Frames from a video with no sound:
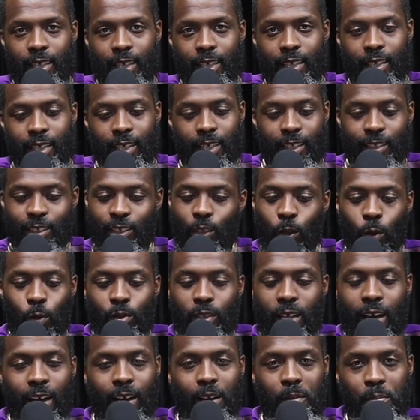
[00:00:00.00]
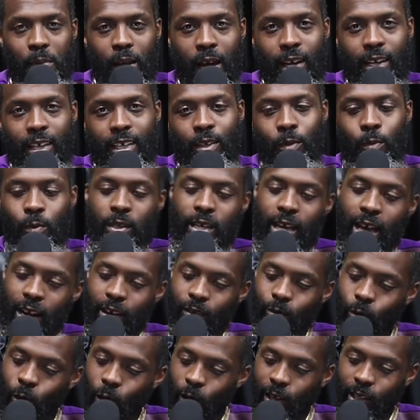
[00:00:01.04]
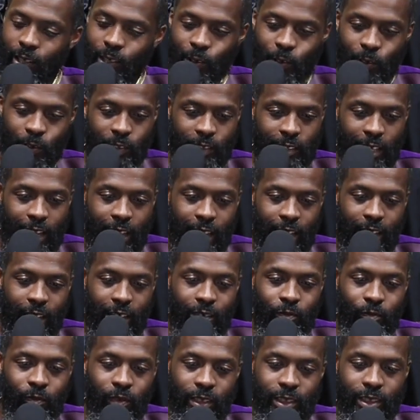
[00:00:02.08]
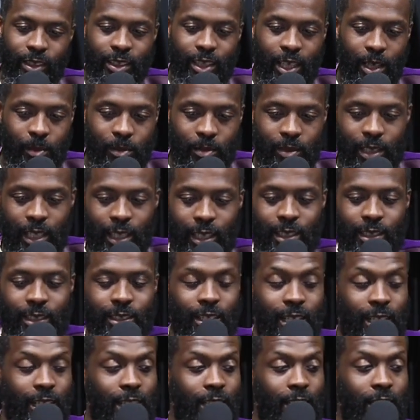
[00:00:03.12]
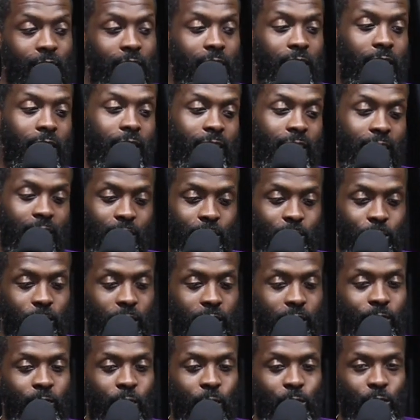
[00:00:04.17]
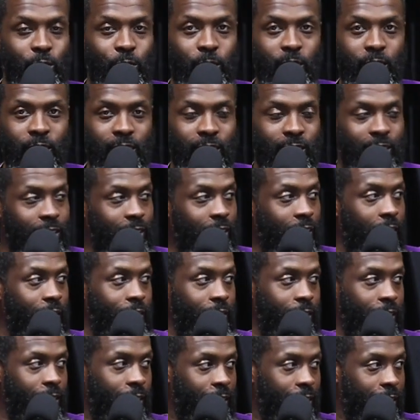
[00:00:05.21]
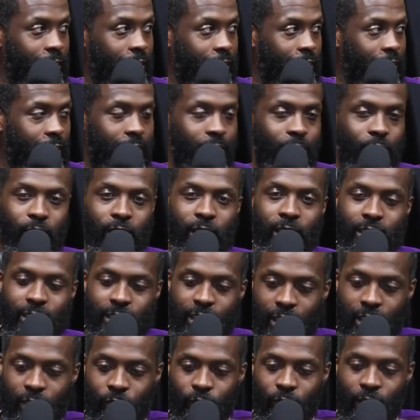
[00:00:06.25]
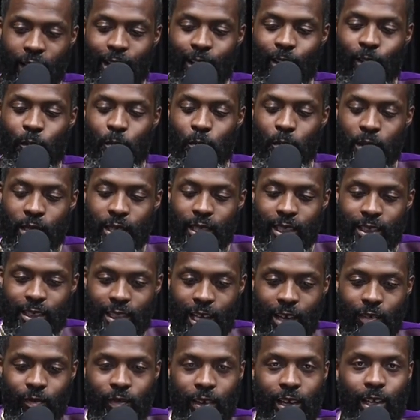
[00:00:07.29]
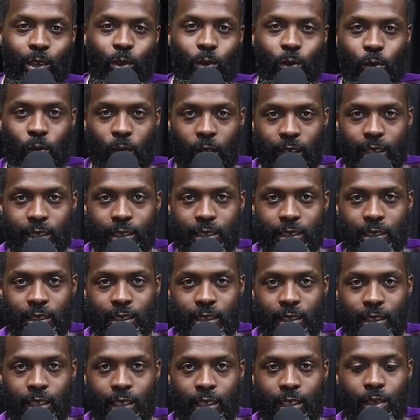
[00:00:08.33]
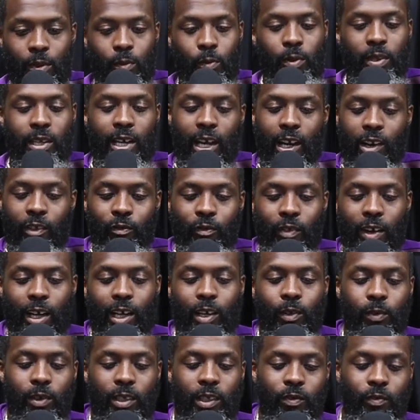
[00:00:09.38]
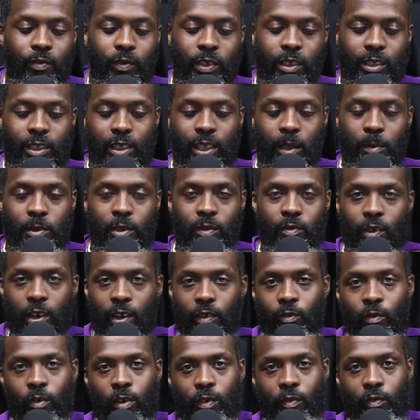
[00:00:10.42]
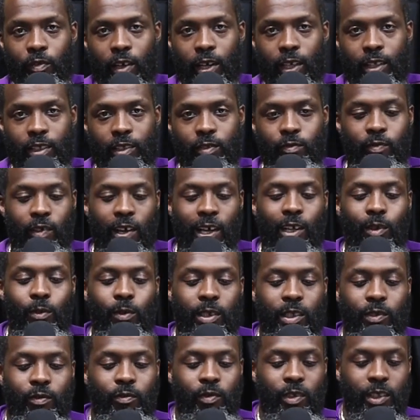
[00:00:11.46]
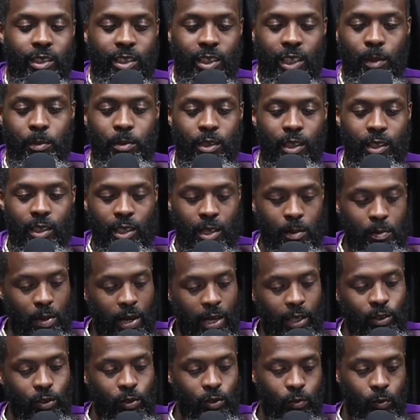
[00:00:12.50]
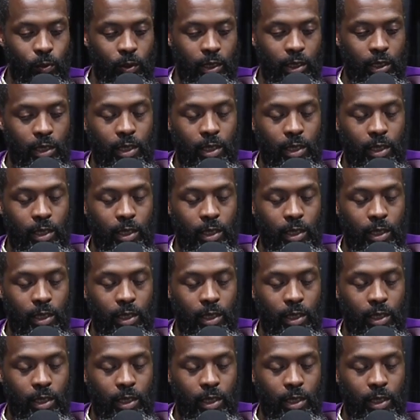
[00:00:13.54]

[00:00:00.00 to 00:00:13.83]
There's no doubt about it. We got to walk in those same footsteps. Like he said in, I think it was 1 Corinthians 11? He said, "Follow me as I follow Christ." We got to follow in the footsteps of our forefathers. Follow in the footsteps of the apostles. Read.